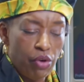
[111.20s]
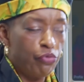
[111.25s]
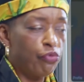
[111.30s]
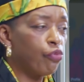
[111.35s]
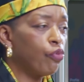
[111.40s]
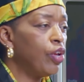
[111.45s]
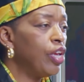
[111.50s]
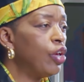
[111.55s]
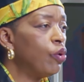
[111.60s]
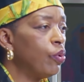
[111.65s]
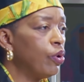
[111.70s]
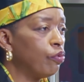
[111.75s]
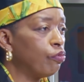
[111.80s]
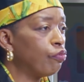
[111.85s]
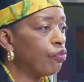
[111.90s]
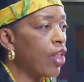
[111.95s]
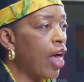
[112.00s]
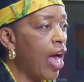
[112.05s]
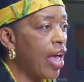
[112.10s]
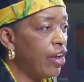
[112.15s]
a frequent
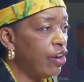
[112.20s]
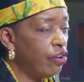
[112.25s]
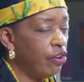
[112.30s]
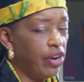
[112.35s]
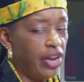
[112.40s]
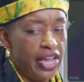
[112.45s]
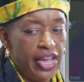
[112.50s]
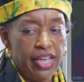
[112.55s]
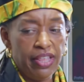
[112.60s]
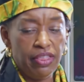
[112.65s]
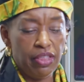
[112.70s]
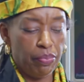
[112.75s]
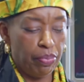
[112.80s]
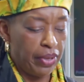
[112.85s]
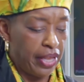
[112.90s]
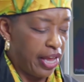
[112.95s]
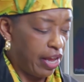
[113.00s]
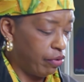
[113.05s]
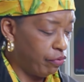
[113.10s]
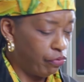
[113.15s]
flyer in the
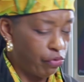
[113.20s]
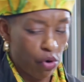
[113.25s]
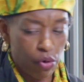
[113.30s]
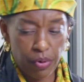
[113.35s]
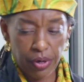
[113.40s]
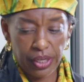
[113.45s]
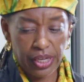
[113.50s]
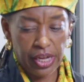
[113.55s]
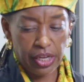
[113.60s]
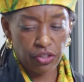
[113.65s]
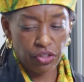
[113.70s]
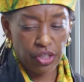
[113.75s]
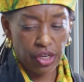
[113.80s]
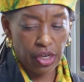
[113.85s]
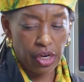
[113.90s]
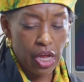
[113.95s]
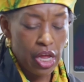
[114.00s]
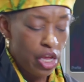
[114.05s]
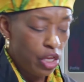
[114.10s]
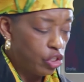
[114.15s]
plant-forward
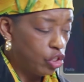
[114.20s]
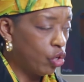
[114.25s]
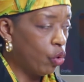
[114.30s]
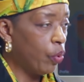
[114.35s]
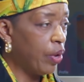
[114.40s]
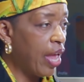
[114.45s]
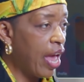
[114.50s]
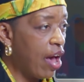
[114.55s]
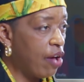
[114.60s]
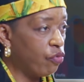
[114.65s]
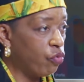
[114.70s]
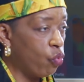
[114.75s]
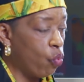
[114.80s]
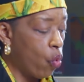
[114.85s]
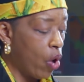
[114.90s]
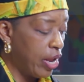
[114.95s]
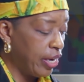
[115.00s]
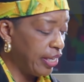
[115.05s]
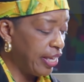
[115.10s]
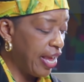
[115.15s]
kitchen. So we have
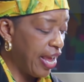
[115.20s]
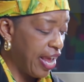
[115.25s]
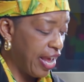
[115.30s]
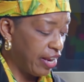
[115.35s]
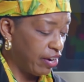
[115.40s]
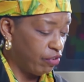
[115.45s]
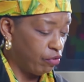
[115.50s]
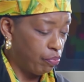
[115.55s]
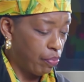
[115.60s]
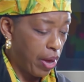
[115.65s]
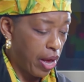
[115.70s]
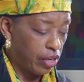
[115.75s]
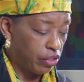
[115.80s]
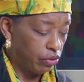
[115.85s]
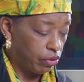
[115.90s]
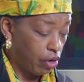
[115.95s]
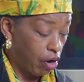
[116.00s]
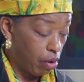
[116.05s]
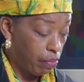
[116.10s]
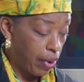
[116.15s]
1 can of
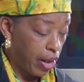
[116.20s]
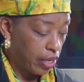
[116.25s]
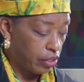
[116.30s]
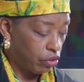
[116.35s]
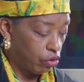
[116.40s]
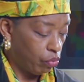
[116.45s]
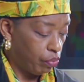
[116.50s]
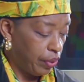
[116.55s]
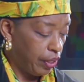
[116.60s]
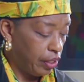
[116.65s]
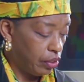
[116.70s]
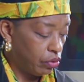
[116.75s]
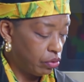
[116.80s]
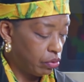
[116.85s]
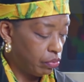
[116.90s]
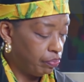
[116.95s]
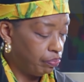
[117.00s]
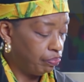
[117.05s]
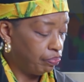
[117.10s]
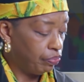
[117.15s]
garbanzo beans.